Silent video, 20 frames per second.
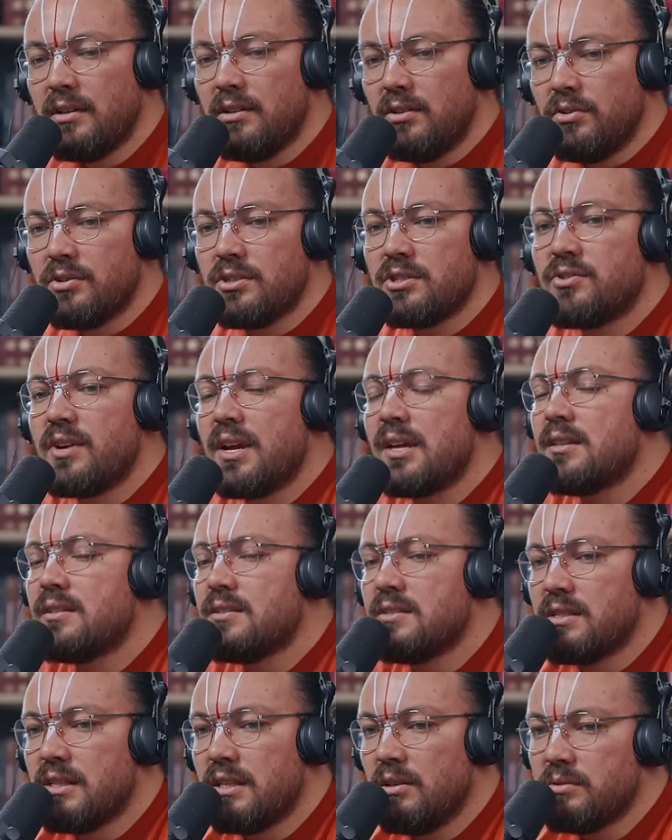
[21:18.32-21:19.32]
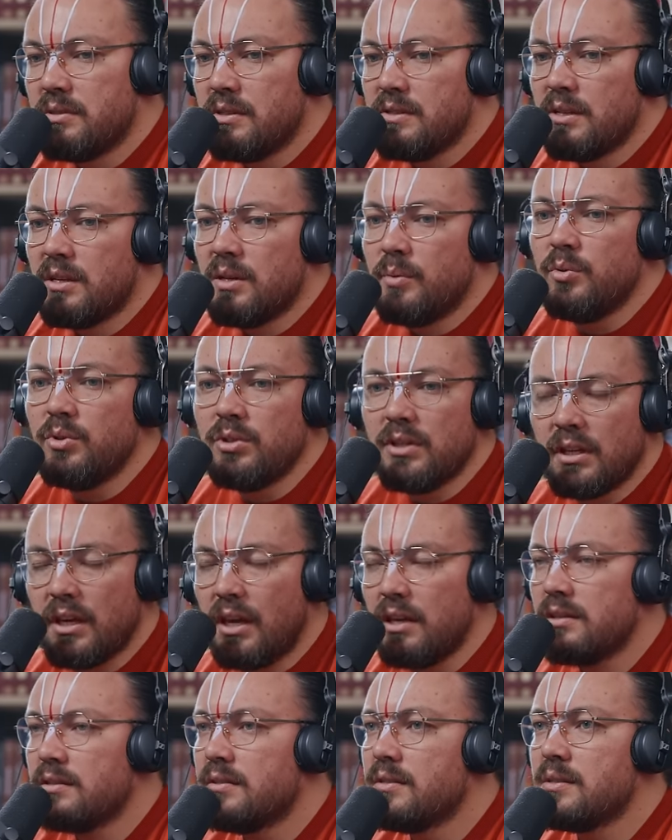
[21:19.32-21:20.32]
your strength and skills as a
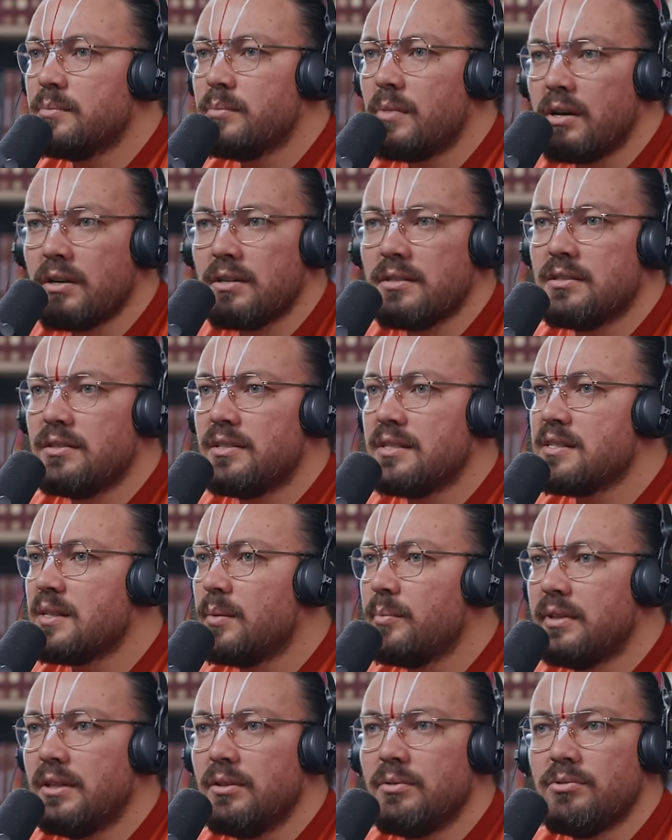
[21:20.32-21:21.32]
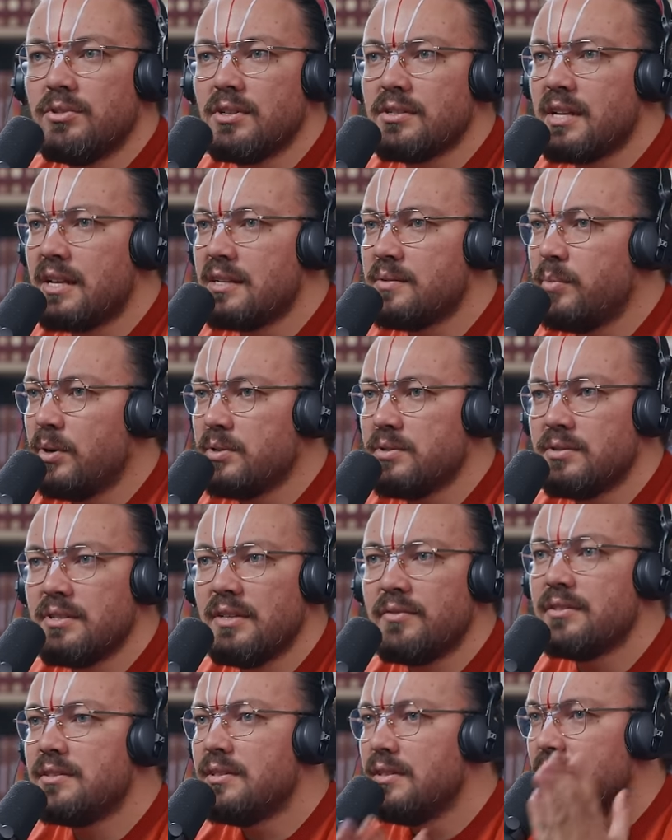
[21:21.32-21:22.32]
communicator, as a marketer, as somebody who just has
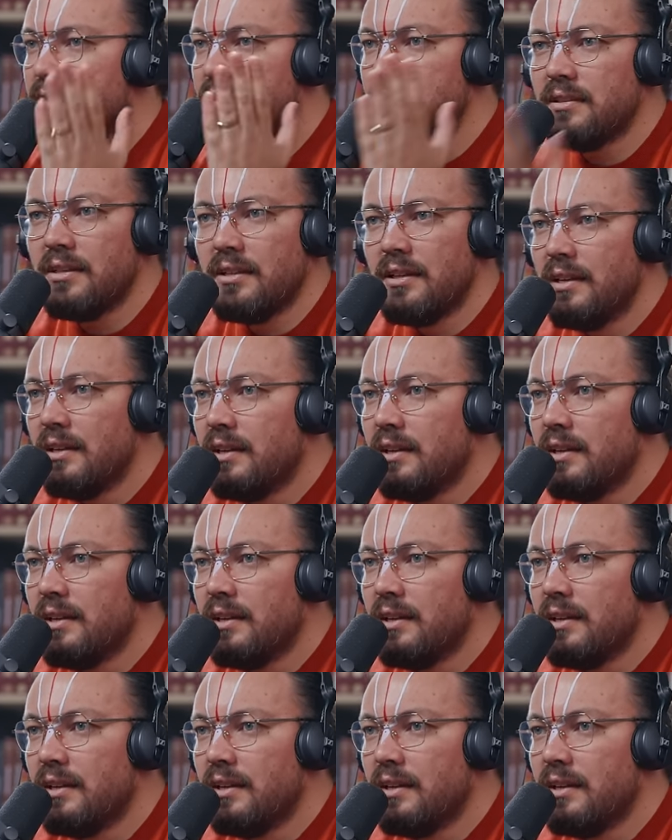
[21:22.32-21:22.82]
positivity and